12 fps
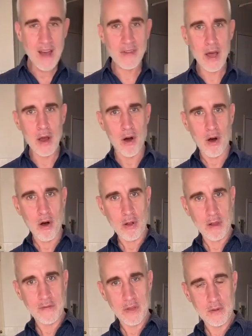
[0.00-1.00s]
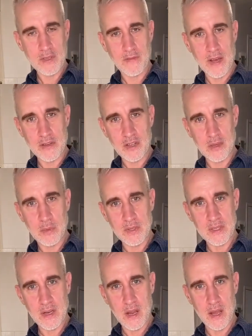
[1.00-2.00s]
I've got all of those
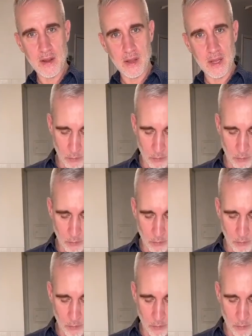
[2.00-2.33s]
vegetables that I